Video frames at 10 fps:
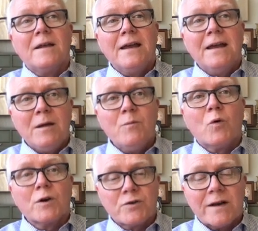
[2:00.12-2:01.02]
any
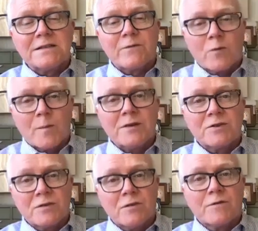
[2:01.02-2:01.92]
more
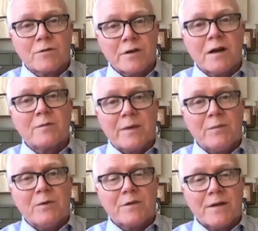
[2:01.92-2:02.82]
transformational for young people